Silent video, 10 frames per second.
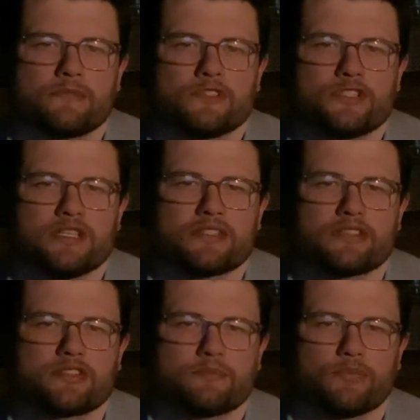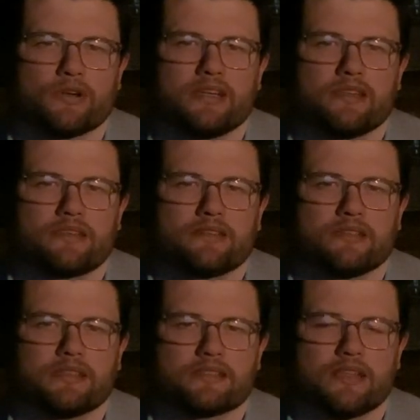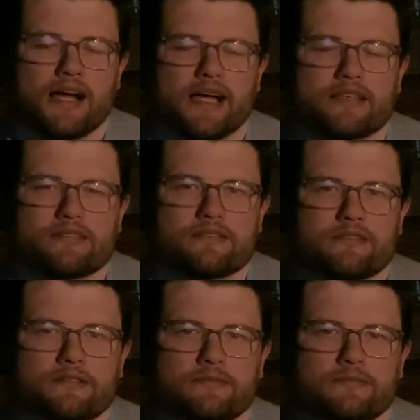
Jesus breathed his last.